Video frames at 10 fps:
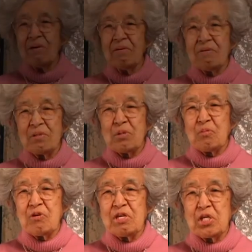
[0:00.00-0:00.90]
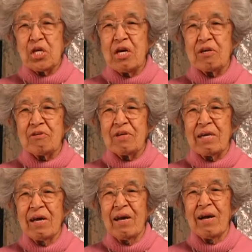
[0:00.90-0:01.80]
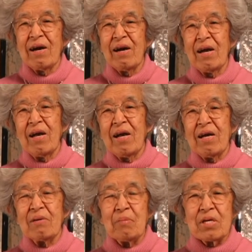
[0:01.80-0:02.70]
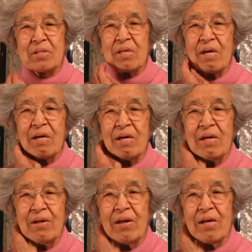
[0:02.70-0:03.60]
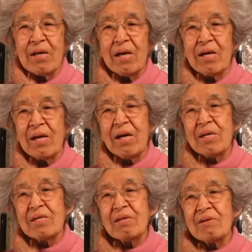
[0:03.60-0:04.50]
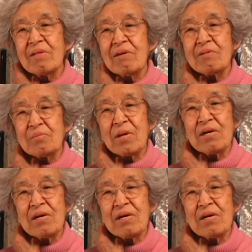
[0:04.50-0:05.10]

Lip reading: pretty shattering, because, you know, that was my only